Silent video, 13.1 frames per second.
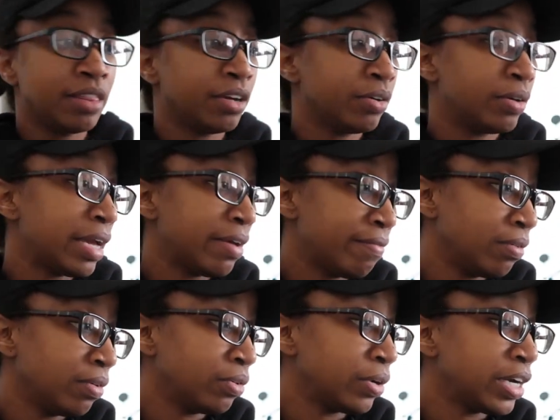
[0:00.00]
The great
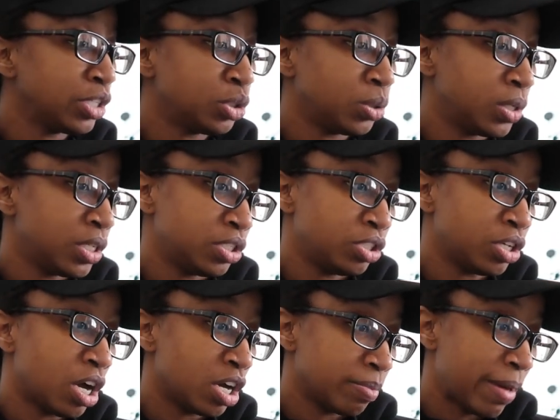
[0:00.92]
choice
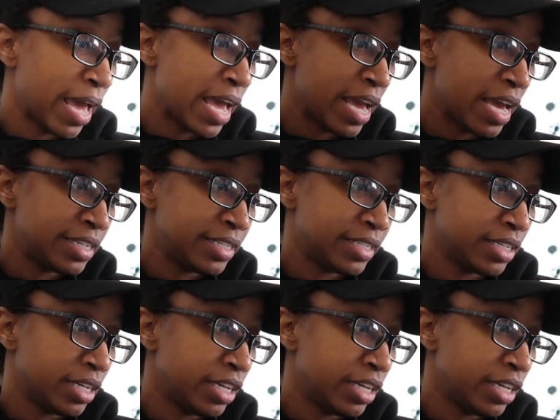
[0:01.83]
dog pads.